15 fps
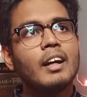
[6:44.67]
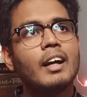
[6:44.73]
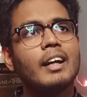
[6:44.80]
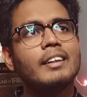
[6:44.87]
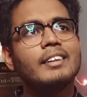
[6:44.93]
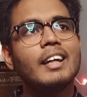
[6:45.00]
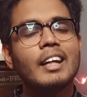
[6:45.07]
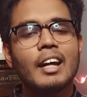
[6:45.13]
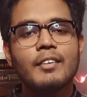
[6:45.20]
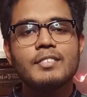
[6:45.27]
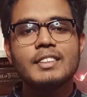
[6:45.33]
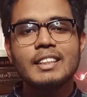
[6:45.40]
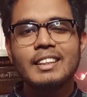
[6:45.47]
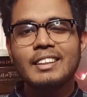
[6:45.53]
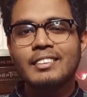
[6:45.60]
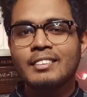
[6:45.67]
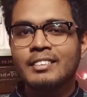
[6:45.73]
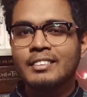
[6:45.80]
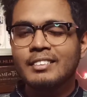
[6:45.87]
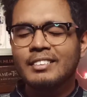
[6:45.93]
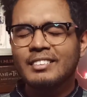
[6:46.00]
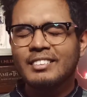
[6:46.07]
and then I've
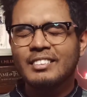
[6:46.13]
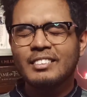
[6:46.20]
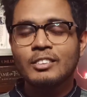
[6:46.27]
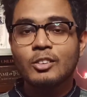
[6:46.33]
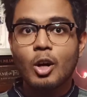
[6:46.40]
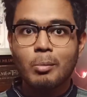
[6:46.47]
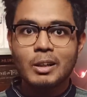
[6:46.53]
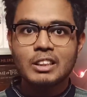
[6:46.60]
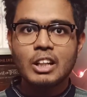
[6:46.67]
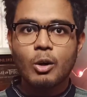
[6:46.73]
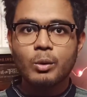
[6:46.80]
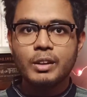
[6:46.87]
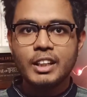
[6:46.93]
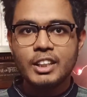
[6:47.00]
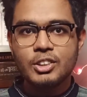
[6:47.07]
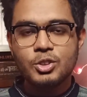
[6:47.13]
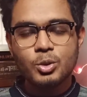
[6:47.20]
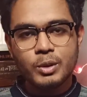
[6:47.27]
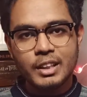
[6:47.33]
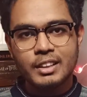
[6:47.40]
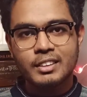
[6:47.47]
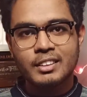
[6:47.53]
seen Robert Downey
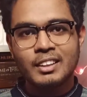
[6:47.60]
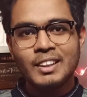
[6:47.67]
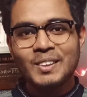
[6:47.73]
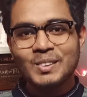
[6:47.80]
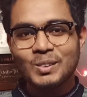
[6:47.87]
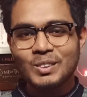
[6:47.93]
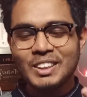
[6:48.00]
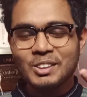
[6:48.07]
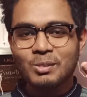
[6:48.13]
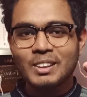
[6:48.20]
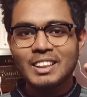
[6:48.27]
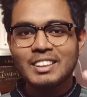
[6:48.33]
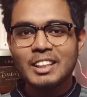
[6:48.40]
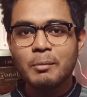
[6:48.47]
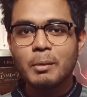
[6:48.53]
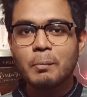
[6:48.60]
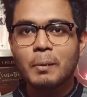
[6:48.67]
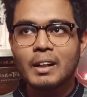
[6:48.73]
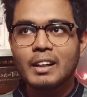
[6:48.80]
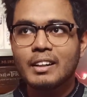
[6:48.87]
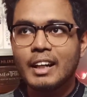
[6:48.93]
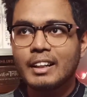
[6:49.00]
Jr. So these were the three
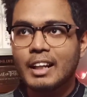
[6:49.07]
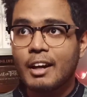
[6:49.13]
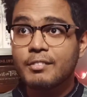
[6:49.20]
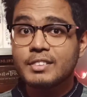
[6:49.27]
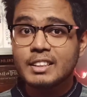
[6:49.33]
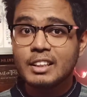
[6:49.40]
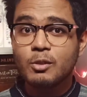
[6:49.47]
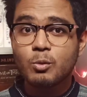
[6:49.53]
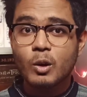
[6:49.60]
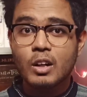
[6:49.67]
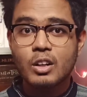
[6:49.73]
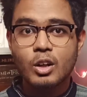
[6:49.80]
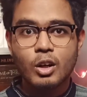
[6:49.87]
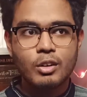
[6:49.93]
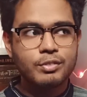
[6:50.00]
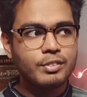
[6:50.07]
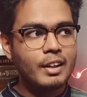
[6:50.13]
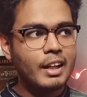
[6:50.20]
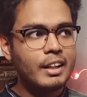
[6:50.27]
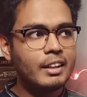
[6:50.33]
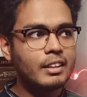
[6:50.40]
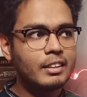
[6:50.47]
people that I've seen work of.
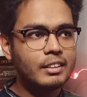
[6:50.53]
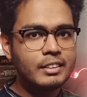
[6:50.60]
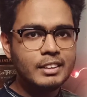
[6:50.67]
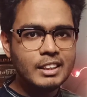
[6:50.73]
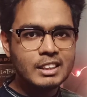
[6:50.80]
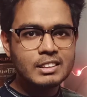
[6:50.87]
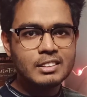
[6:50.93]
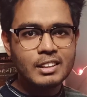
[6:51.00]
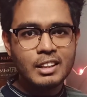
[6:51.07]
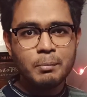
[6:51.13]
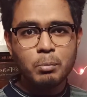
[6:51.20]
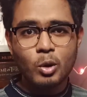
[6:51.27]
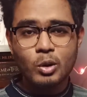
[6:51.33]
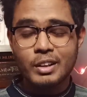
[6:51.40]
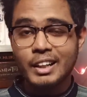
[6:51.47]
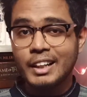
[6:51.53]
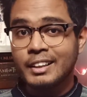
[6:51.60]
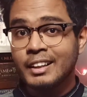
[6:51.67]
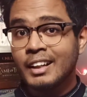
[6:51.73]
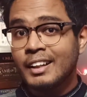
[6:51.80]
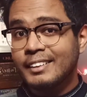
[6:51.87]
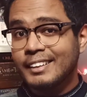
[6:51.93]
These three
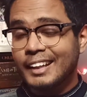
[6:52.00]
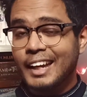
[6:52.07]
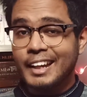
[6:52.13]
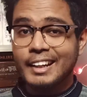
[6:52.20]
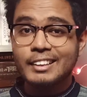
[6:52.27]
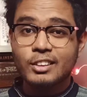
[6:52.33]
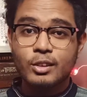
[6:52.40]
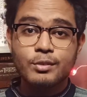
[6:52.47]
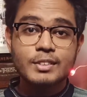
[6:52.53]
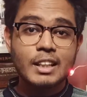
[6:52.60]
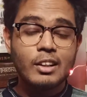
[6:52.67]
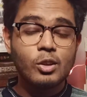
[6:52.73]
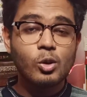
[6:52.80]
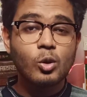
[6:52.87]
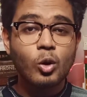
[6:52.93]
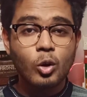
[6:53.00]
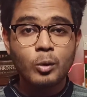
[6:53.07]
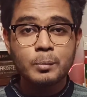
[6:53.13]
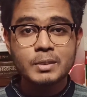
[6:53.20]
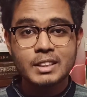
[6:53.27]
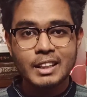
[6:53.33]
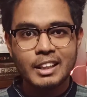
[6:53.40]
portrayed the character of Sherlock
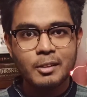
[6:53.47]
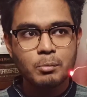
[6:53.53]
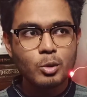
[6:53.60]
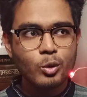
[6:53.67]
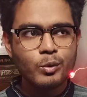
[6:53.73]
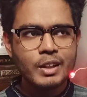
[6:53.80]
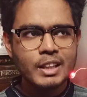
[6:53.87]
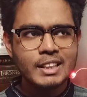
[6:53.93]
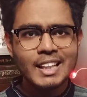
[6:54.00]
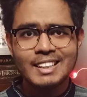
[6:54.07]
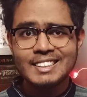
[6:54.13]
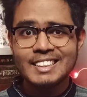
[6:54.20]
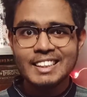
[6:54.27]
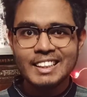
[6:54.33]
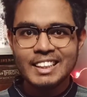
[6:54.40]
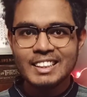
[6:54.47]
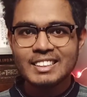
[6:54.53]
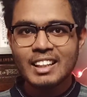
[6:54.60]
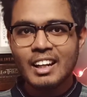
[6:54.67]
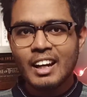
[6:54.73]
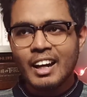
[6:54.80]
Holmes in movies and series,